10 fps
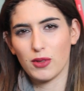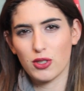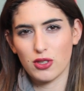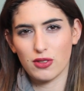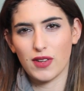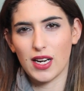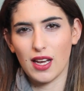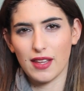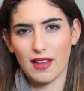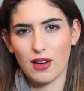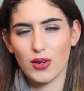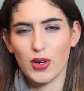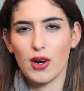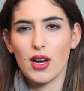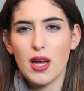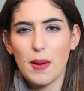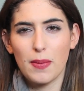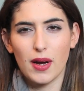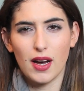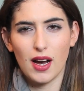I'm not sure if I like that or not,
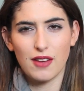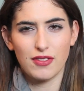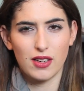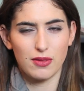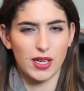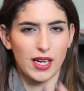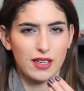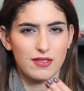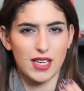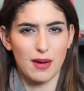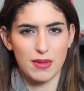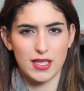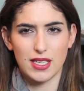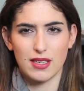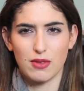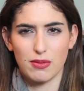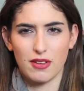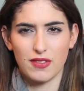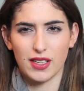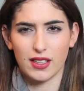but I find when I kind of dab this in with
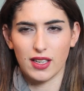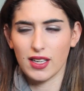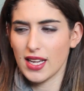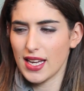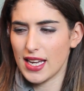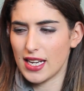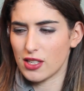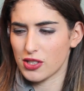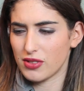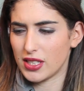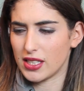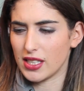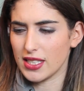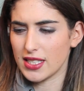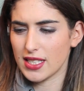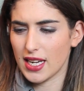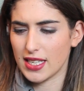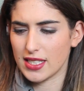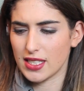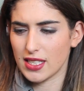my finger, it looks really nice,
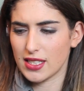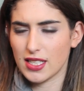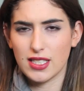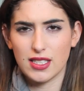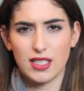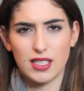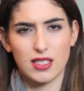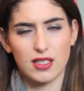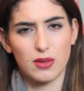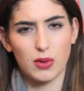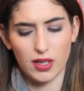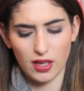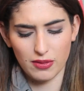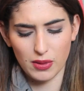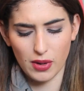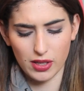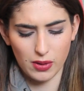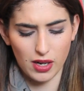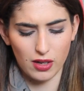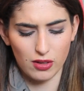and this is one that I've been wearing
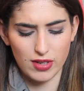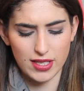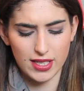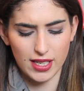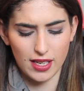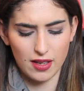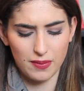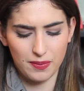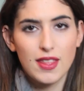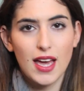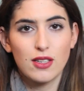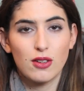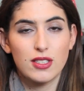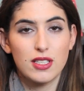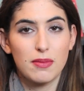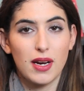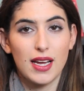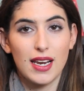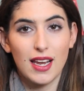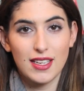quite a lot recently. Then onto
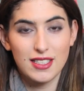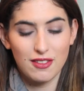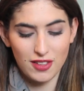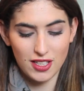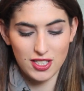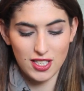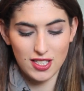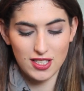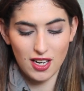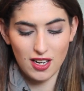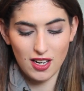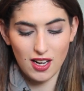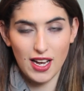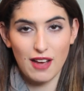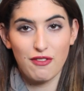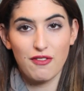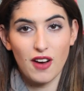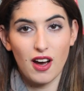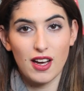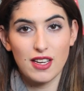my Luster finishes. I have
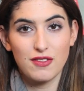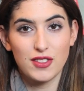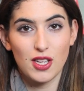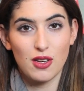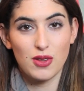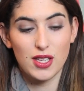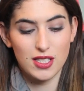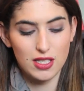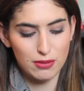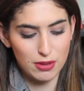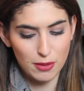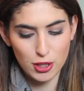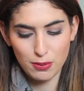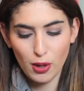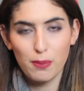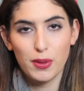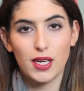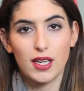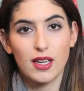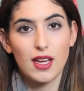five, so this is the most
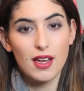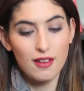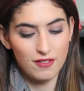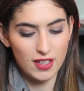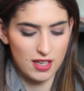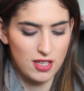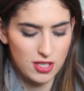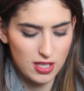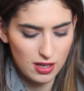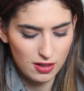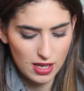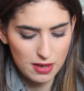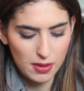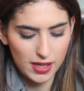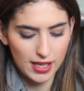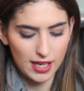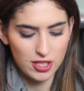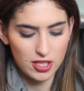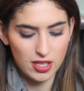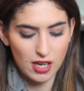popular finish in my
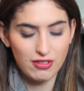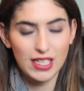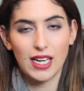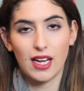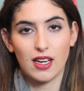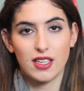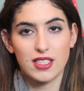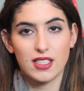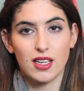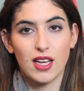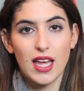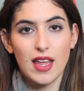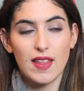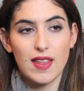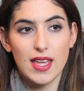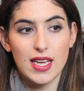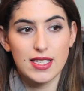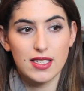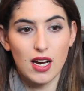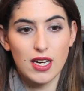collection. I really like Luster.
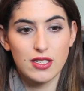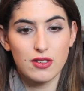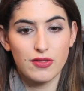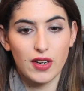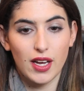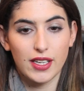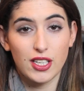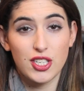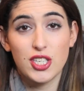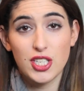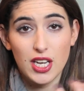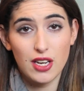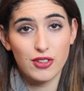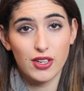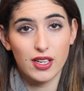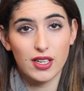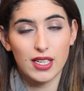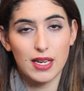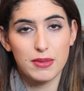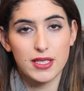It's kind of like a
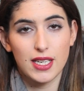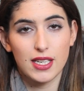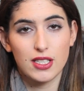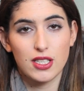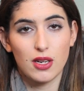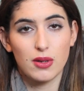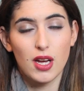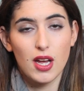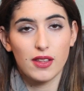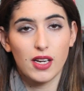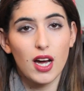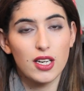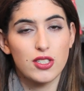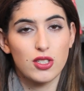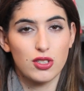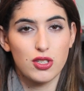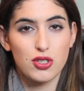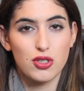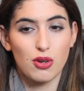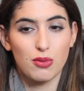sheerer lipstick, so the colour's not too
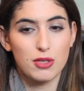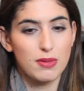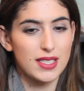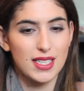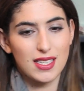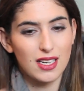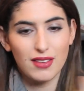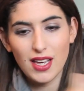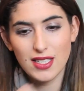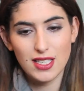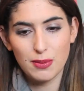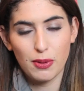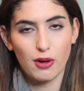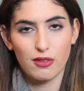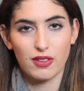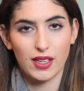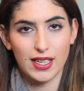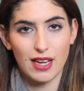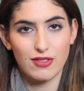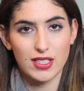strong, which means it's kind of easy to put on for
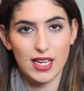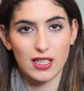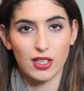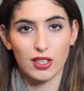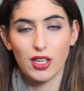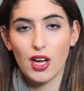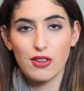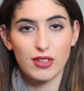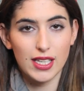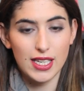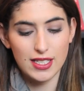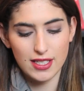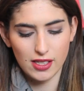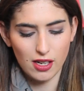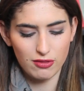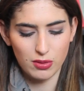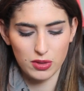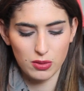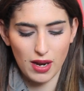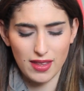like an everyday look, really easy and
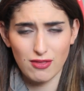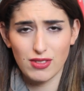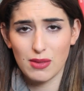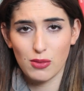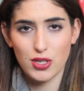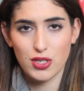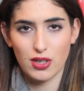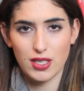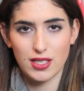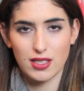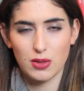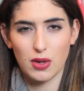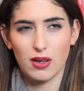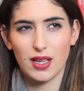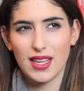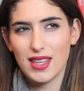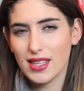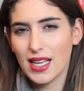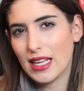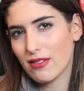comfortable to wear, and they're really moisturising as well. I
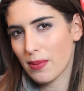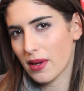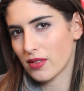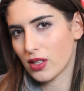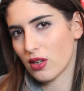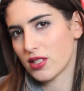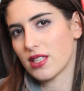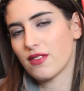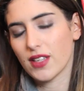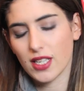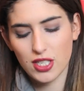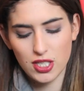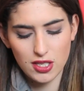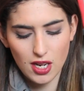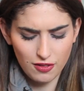think they leave a bit of a glossy finish.